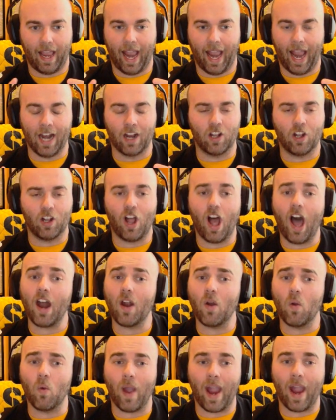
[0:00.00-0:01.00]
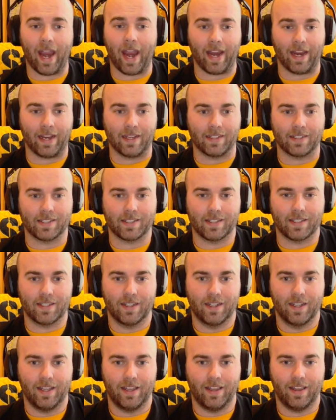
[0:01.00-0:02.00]
in a lot of ways,
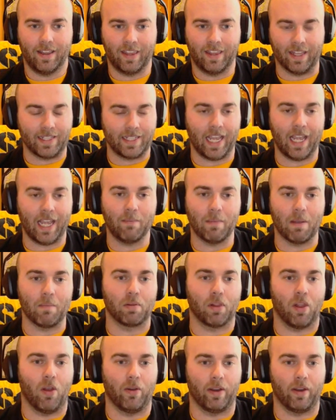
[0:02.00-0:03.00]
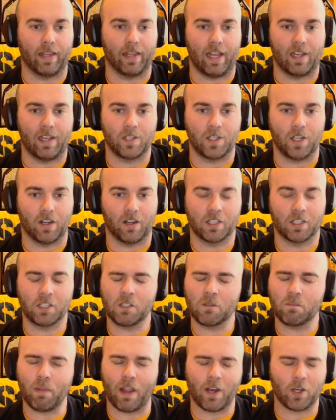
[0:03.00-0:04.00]
the team imploded last year,
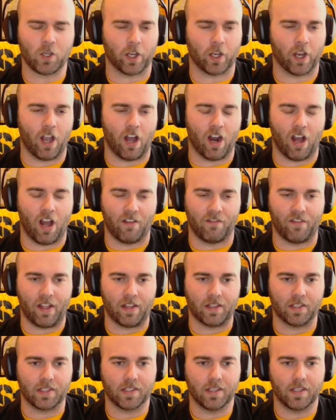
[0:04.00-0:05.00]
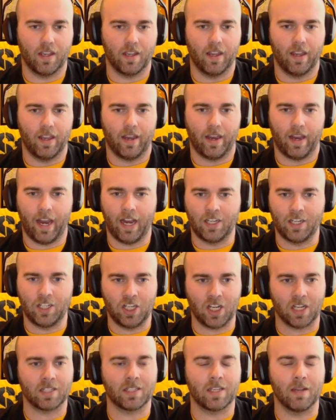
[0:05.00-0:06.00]
especially on offense. It
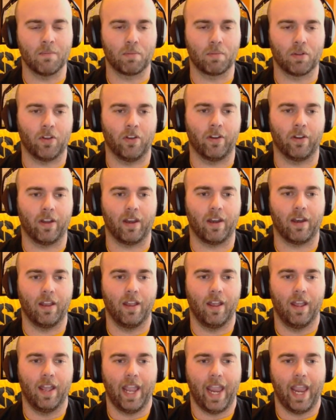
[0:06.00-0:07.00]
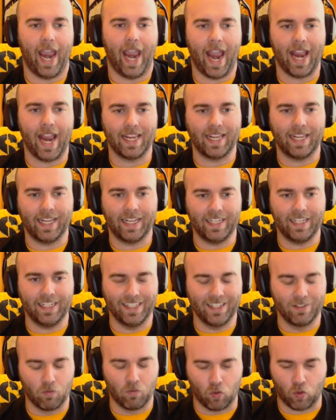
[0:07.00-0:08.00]
just imploded. And
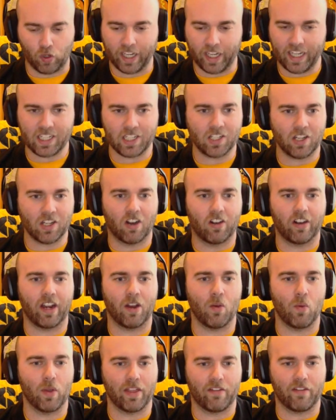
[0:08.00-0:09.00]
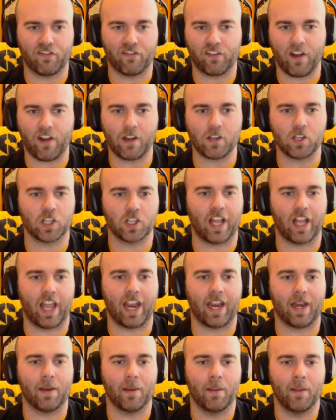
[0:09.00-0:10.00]
restarting with a fresh
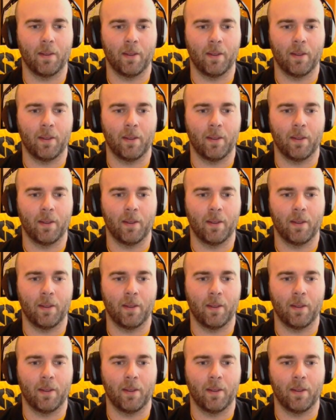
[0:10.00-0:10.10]
slate,